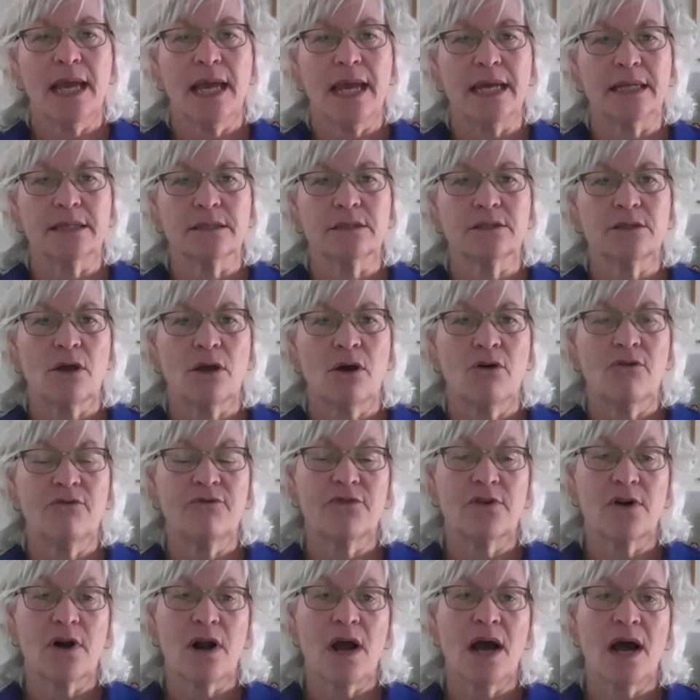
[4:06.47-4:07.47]
And so
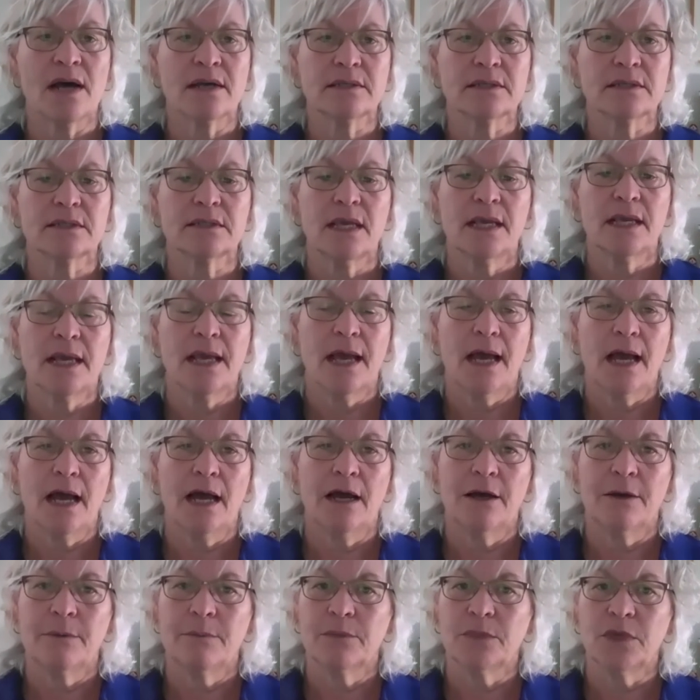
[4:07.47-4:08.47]
for us,
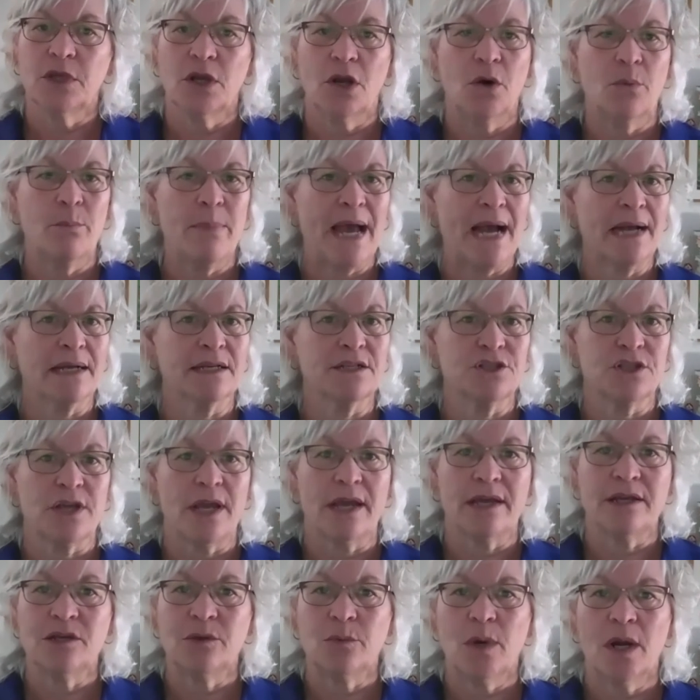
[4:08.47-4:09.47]
back in
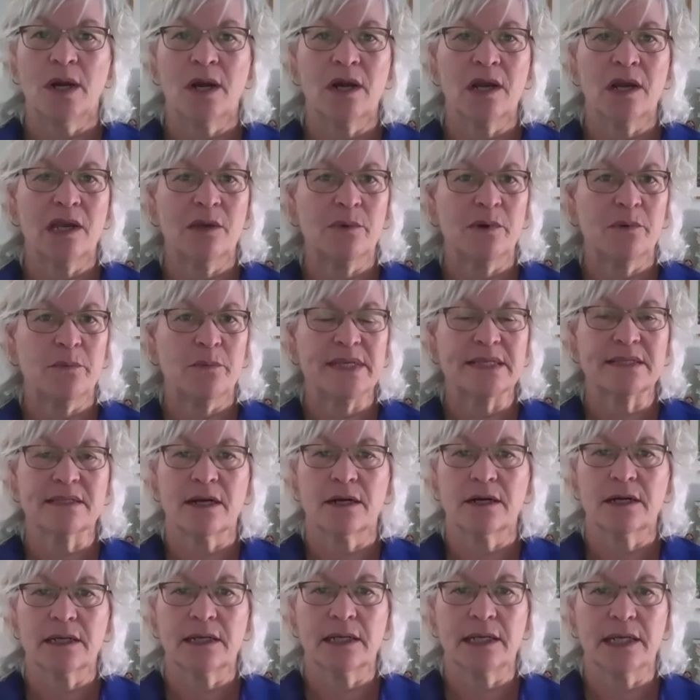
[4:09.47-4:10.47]
January, when we
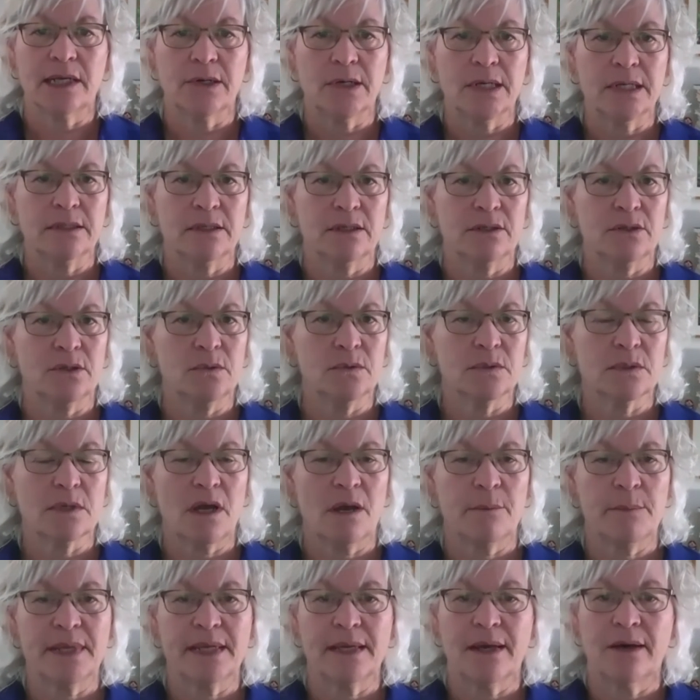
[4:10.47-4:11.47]
started hearing the news
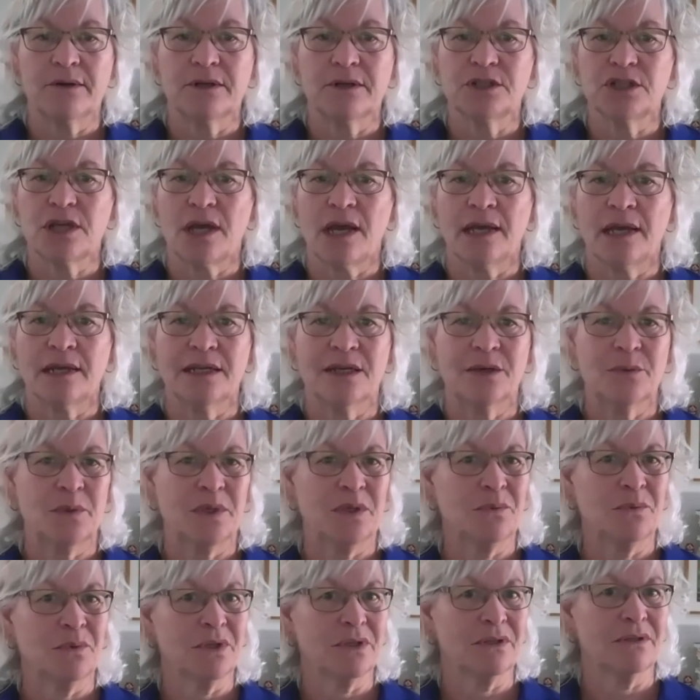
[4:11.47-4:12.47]
coming out of China,
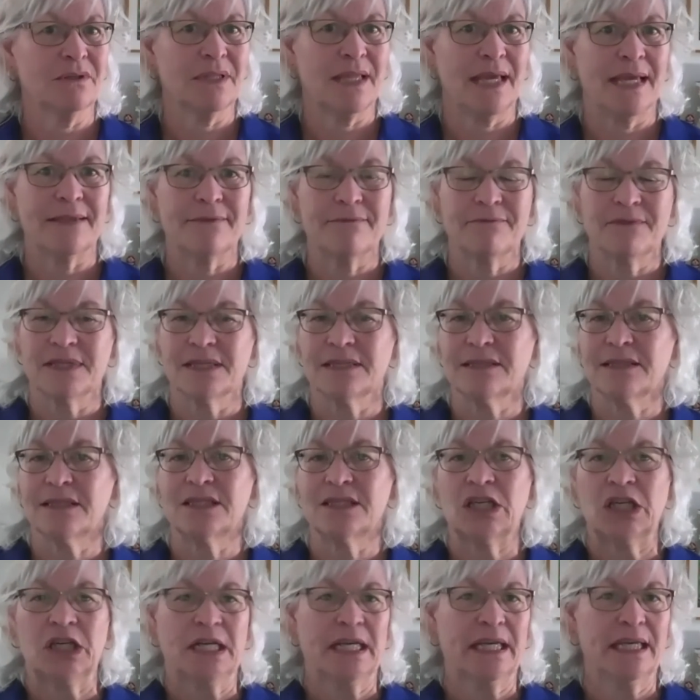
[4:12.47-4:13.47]
we were like, this
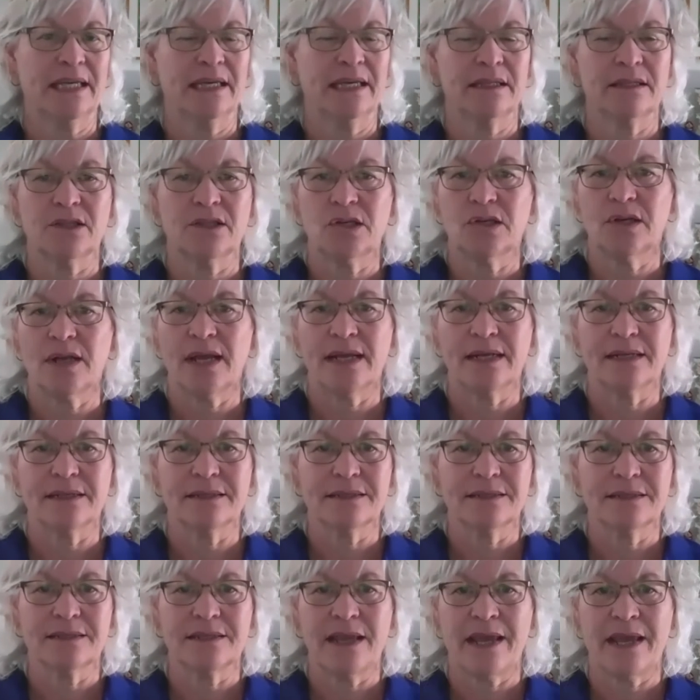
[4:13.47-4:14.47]
is going to hit the United
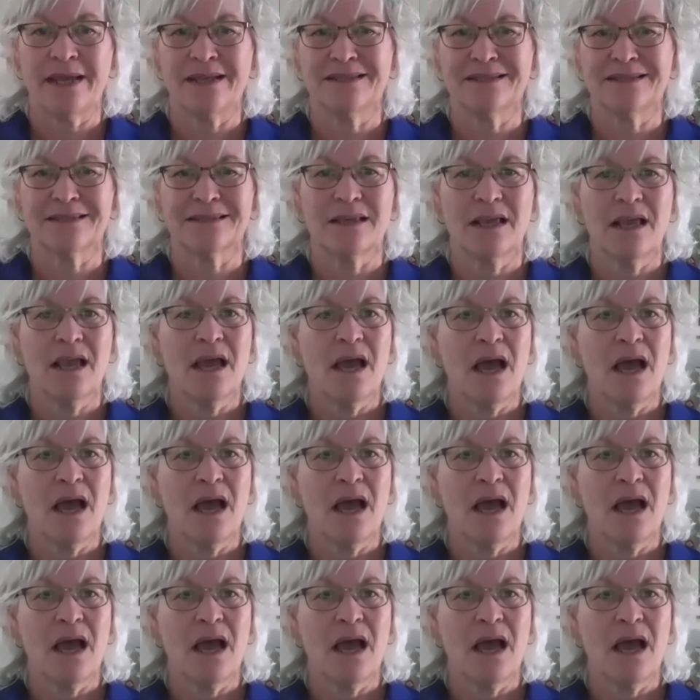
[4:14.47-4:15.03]
States.